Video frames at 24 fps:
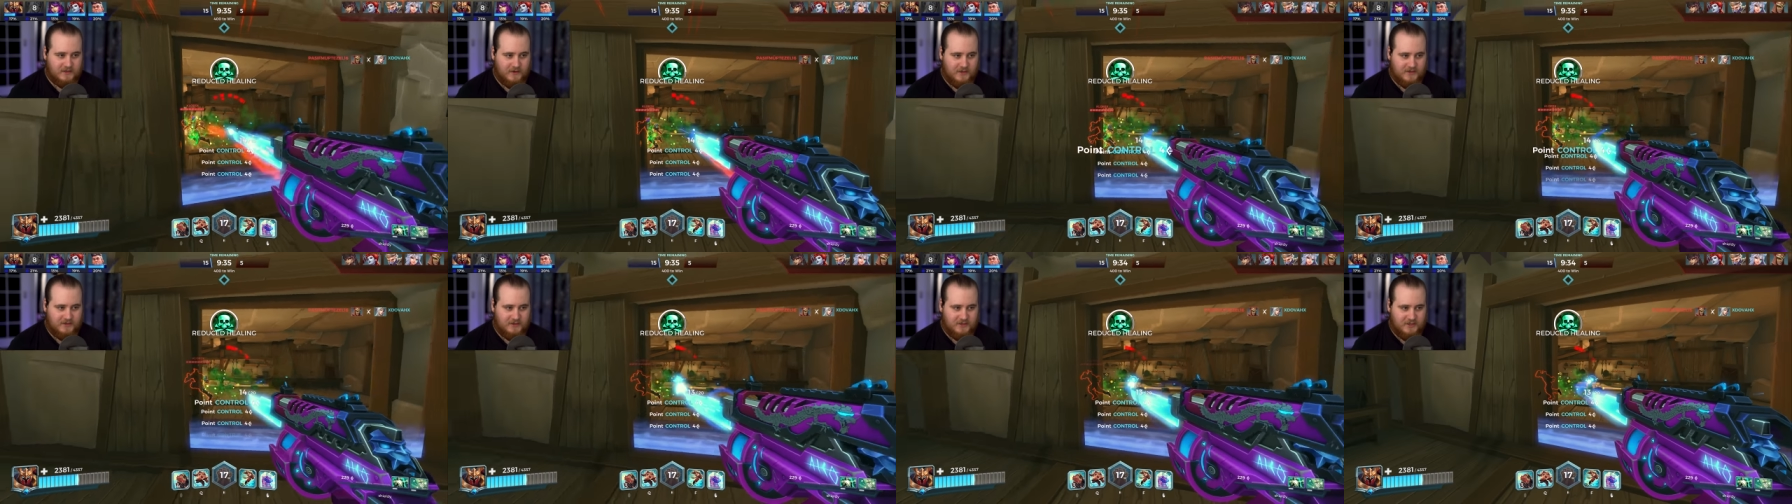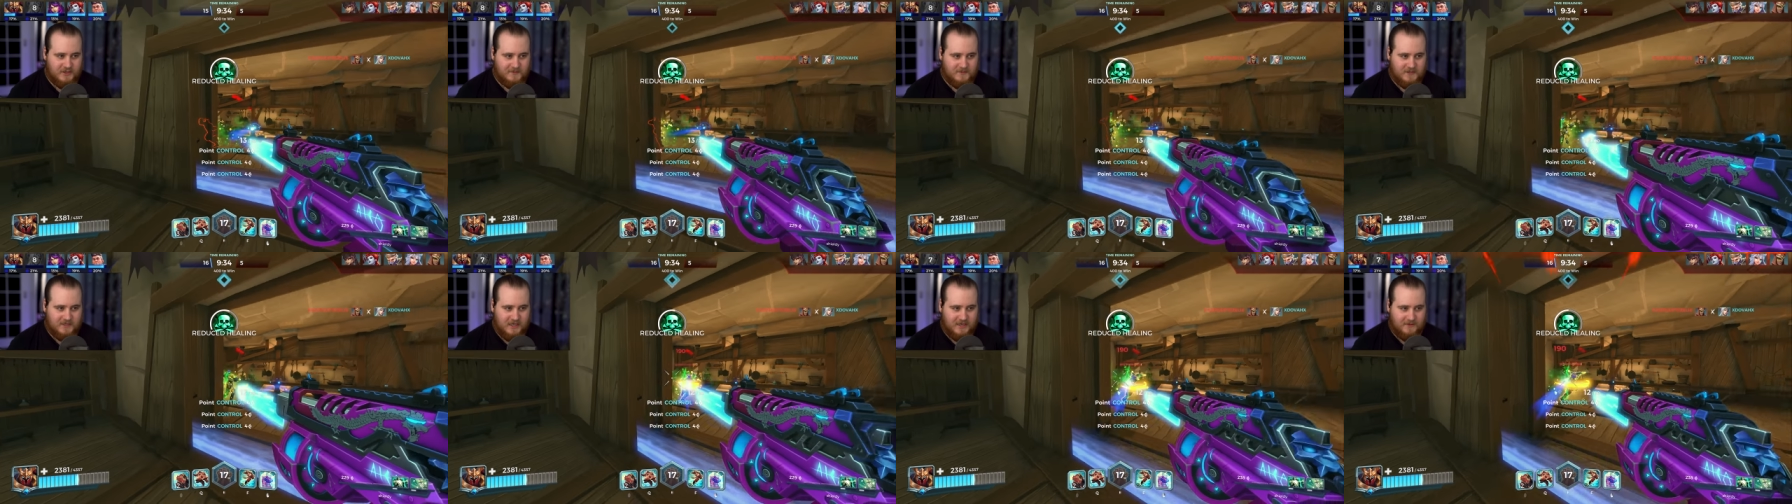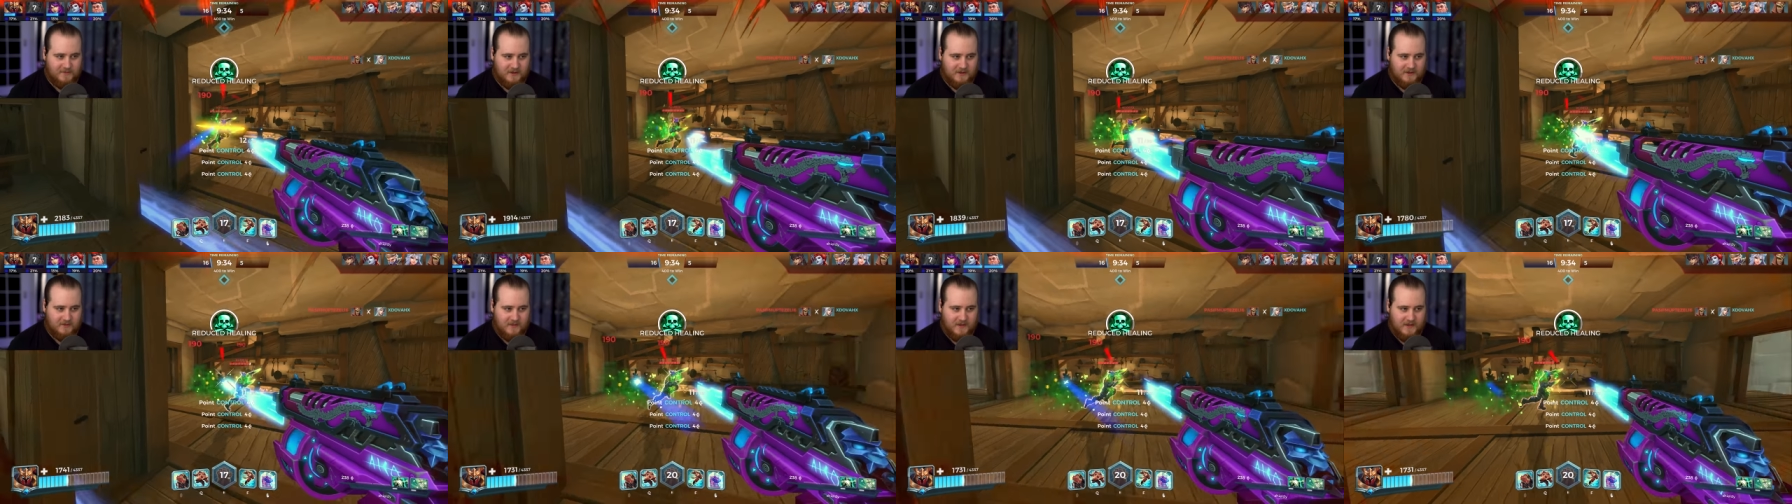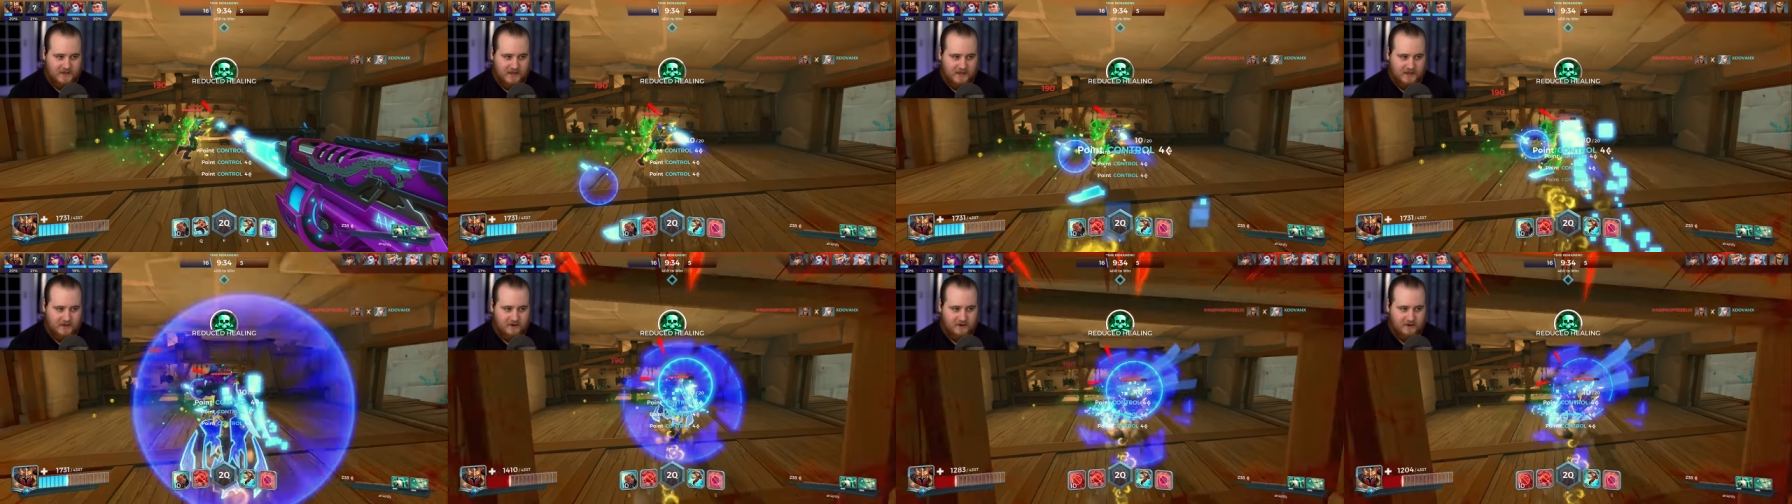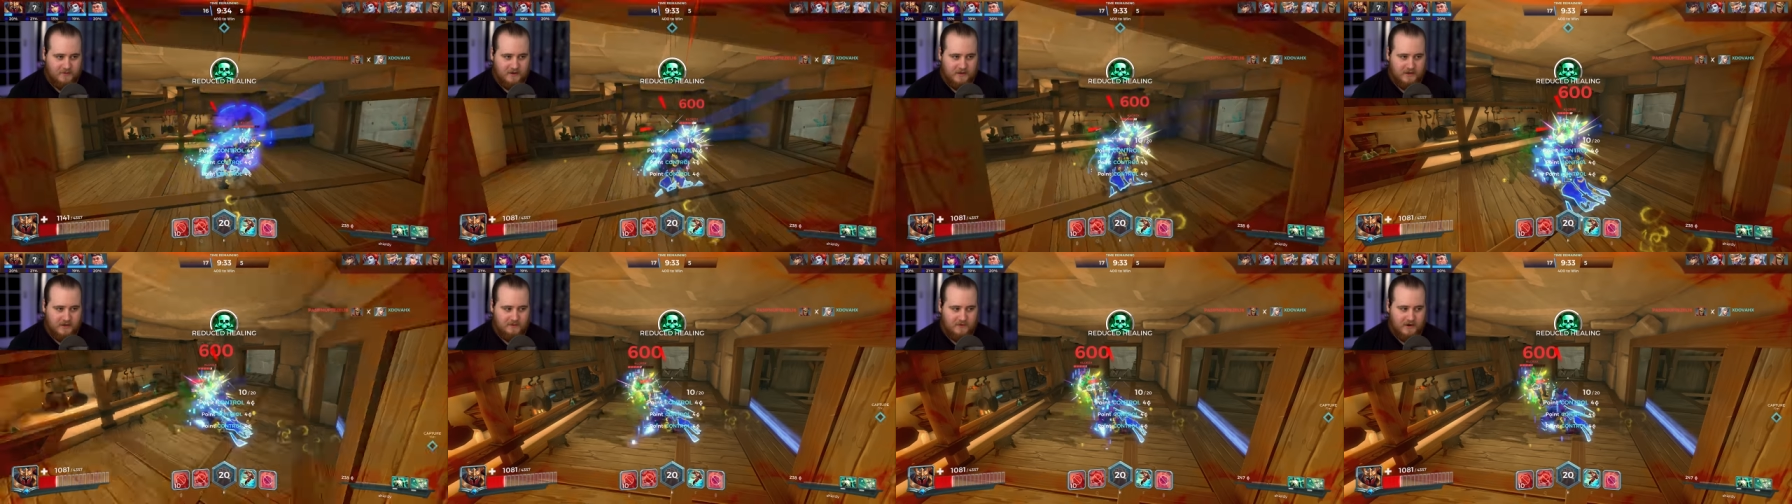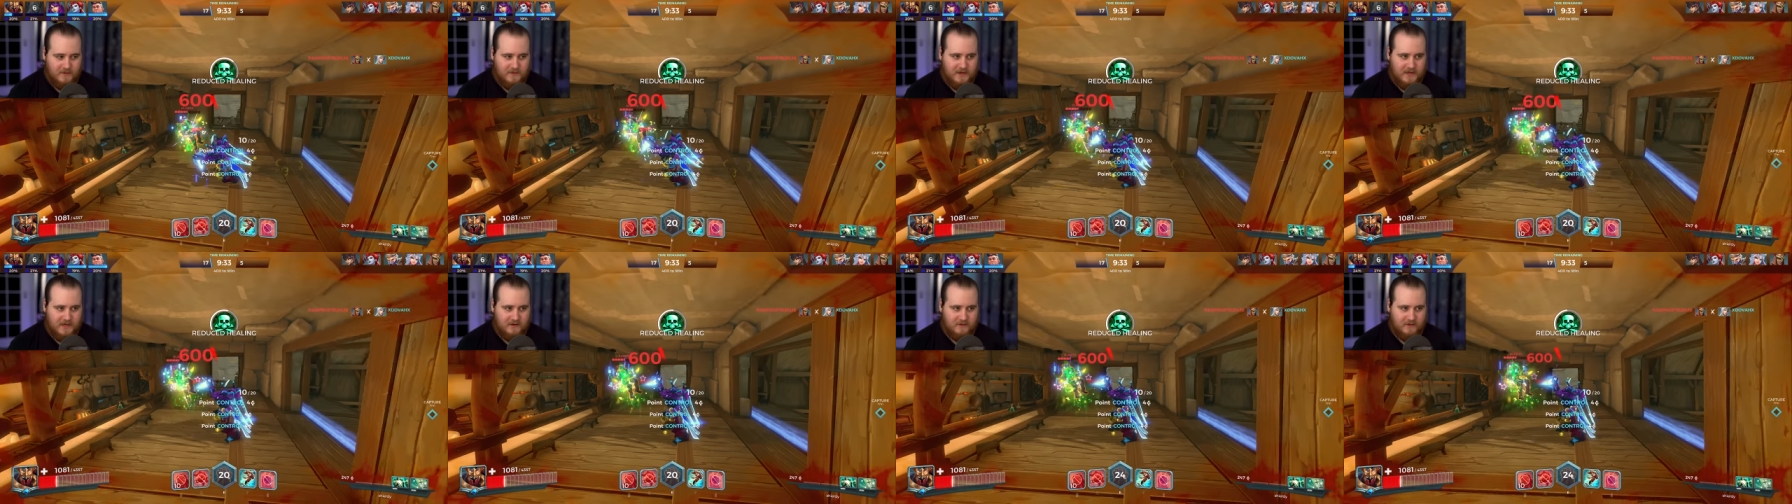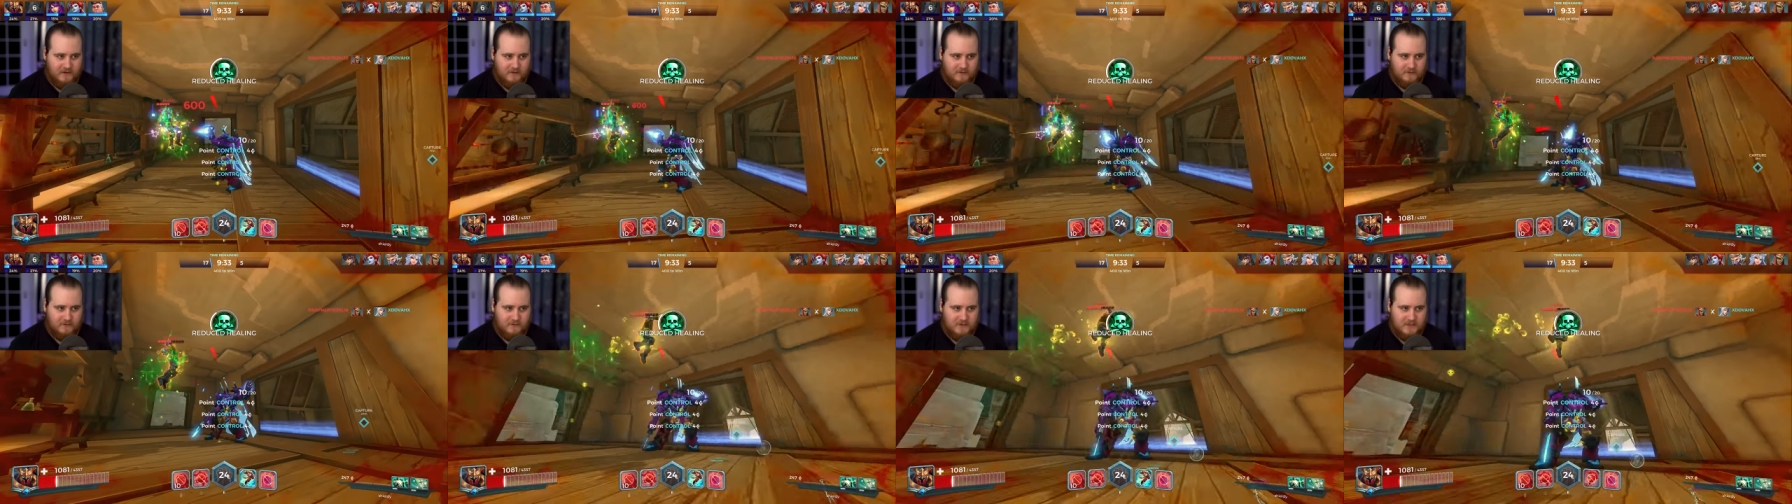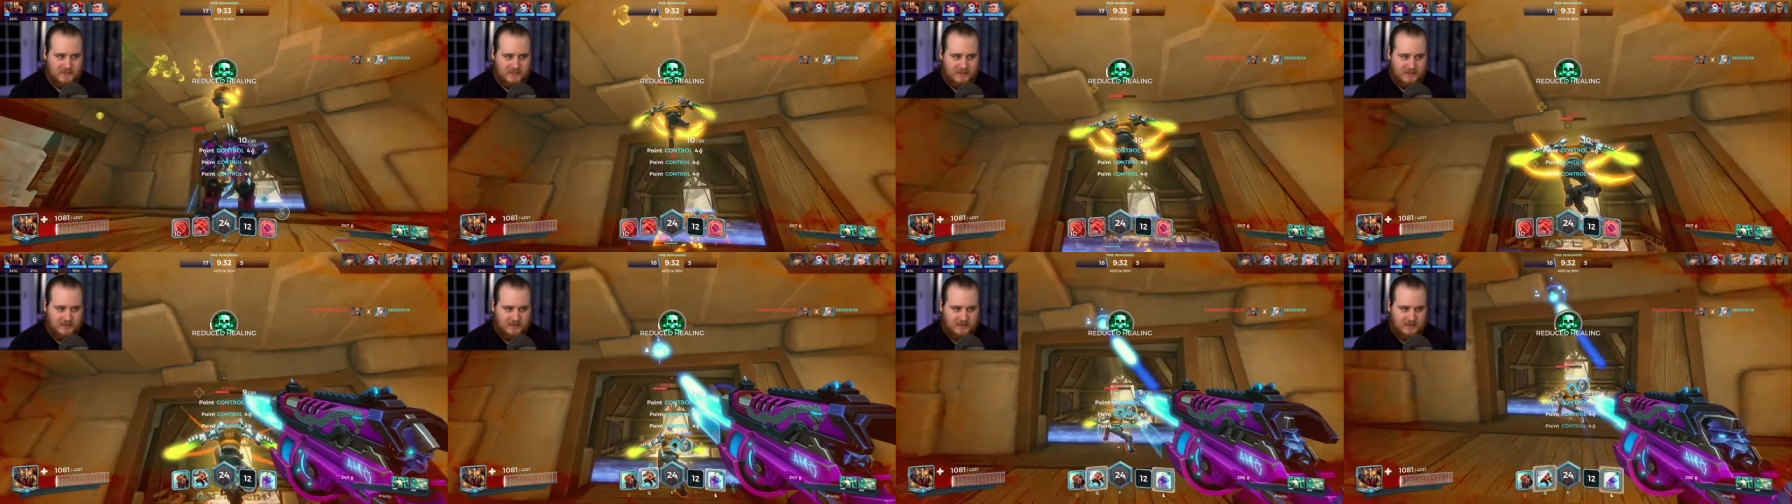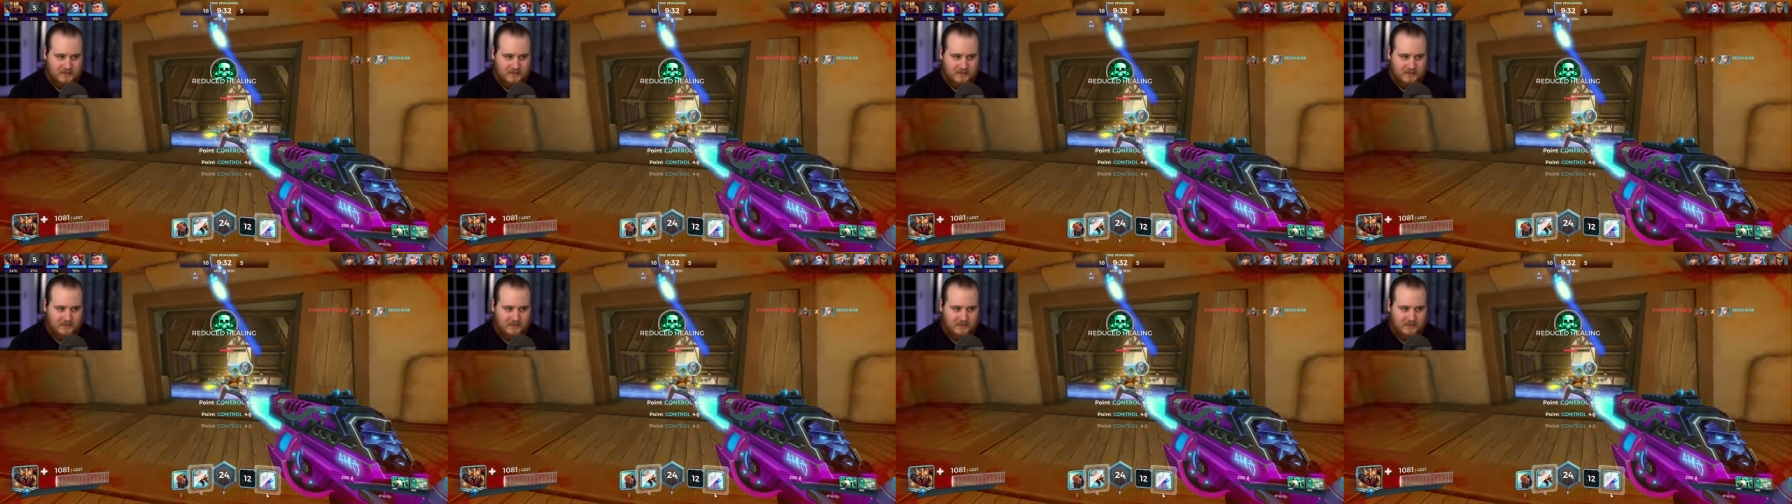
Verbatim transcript: You actually jump scared me a little bit there, Koga, we're going to grab you out of the claws,